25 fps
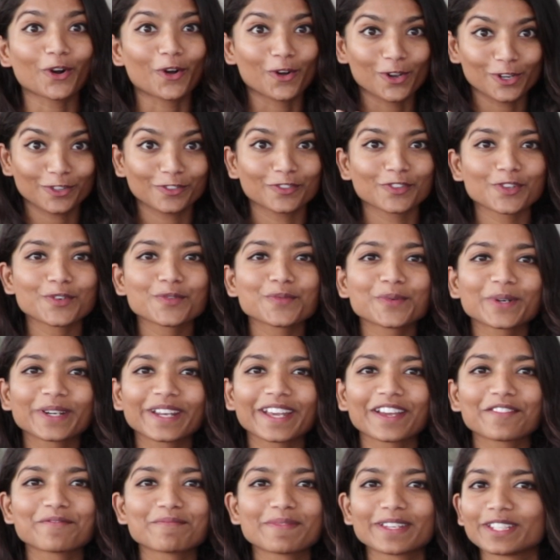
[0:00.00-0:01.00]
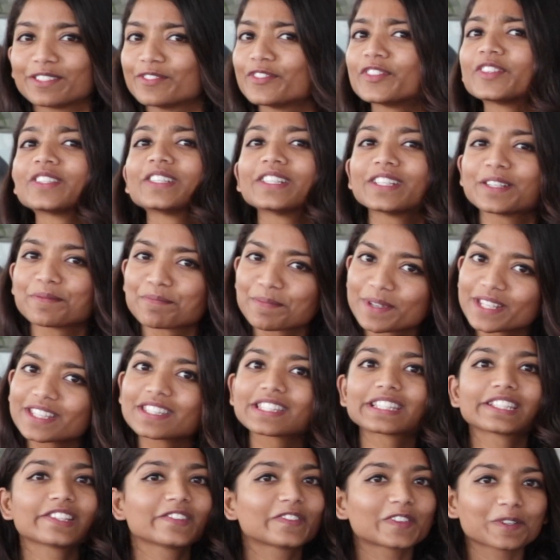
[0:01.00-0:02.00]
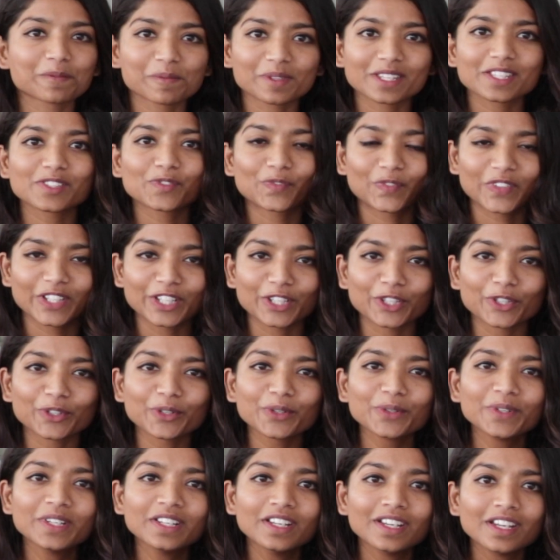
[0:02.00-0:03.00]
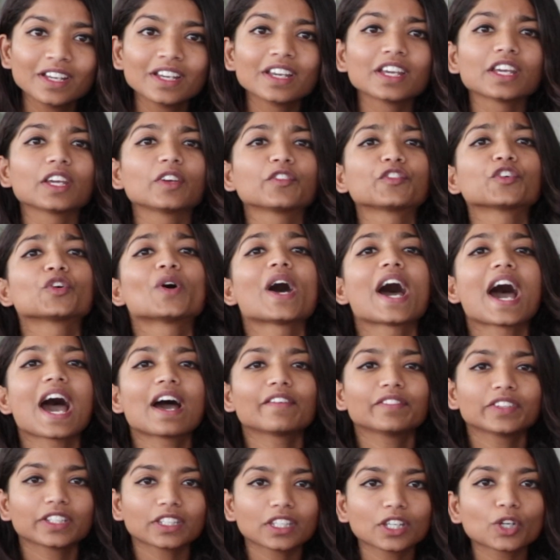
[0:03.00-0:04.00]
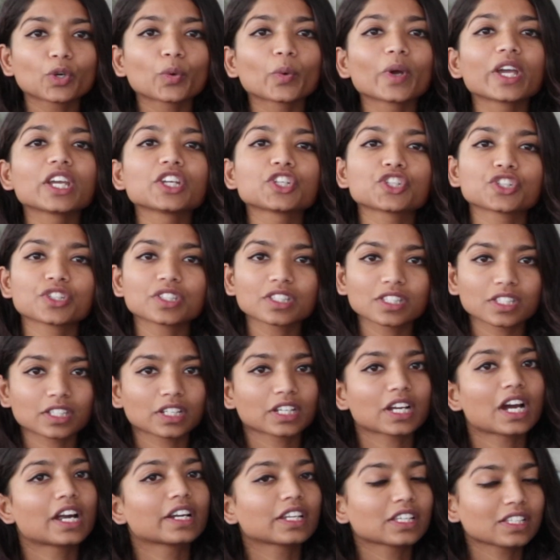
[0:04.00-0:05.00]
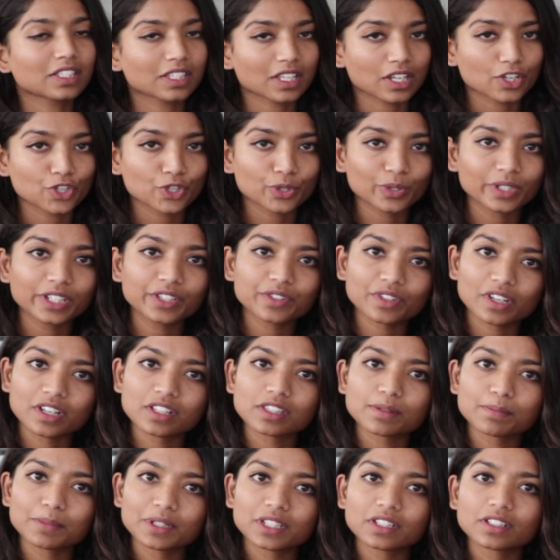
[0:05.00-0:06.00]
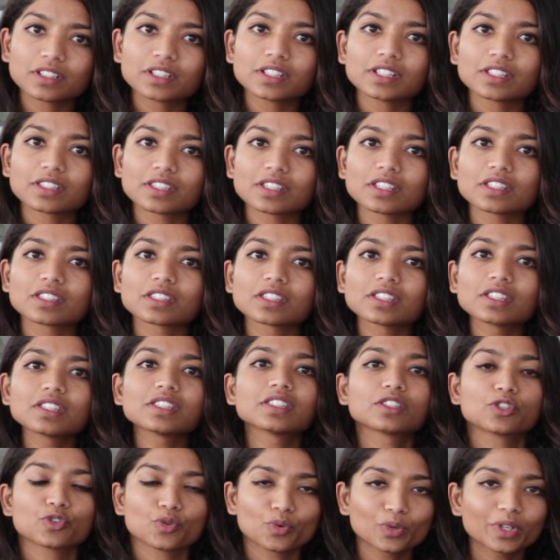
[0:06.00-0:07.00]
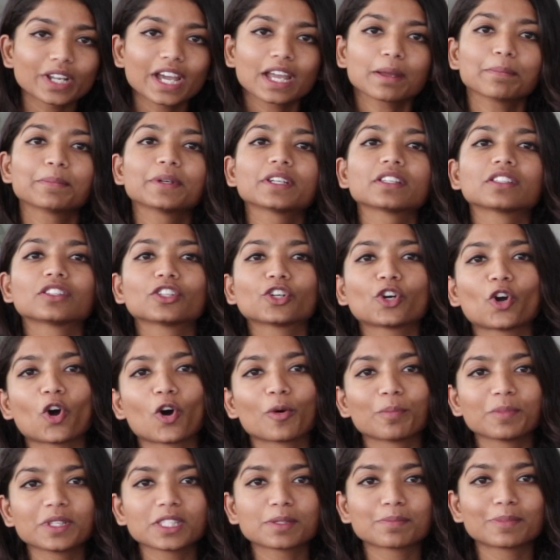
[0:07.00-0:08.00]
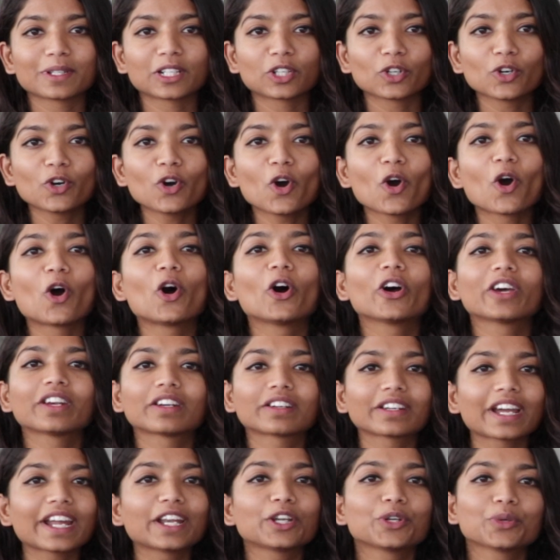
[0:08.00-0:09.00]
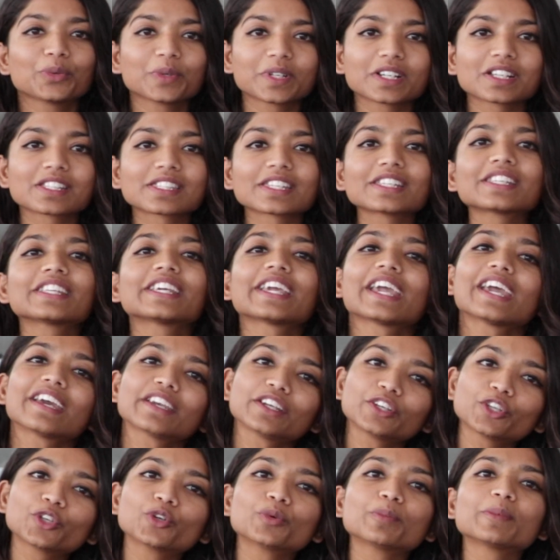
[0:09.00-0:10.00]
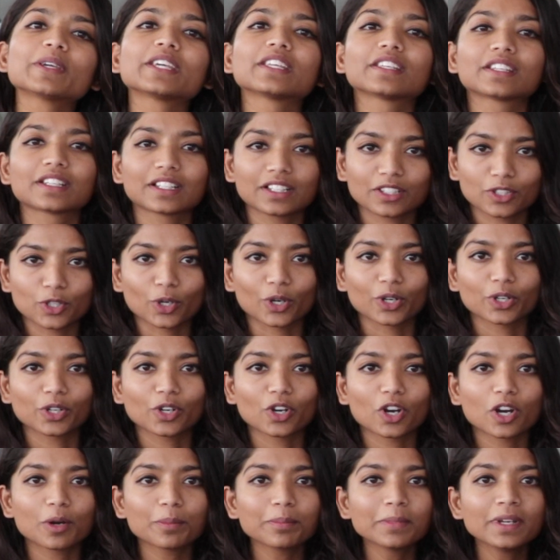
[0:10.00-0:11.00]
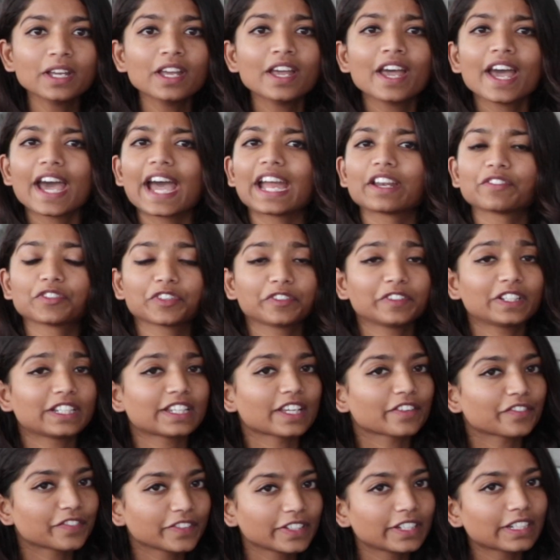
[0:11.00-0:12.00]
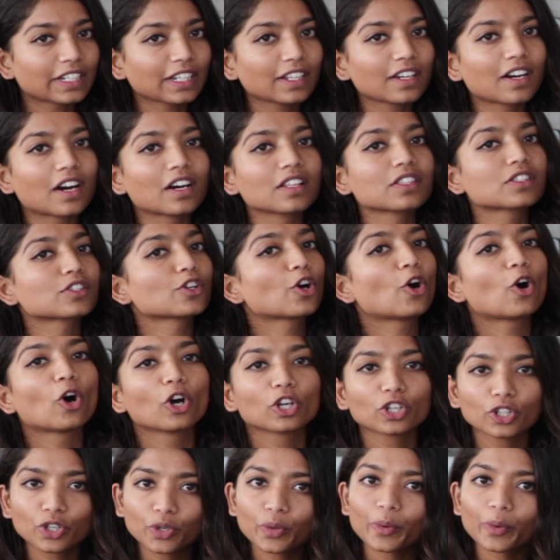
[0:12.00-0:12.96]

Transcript: all of you would have benefited immensely from this video. If you have any questions regarding sexually transmitted diseases, do type it in the comments below or write to us at care@humainhealth.com and we will definitely answer all your